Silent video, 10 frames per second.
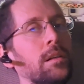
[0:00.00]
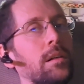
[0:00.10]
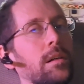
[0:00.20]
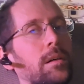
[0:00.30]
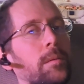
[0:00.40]

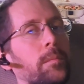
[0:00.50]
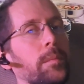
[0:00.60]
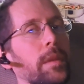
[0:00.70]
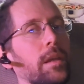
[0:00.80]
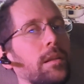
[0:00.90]
and
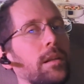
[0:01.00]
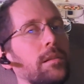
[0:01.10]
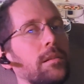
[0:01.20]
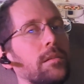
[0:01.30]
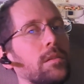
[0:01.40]

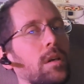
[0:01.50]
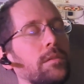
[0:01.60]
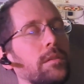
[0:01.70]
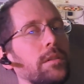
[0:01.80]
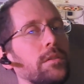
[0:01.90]
that's the
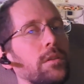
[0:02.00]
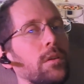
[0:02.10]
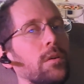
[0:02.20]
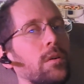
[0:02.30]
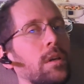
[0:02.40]
soft
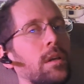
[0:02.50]
tissue,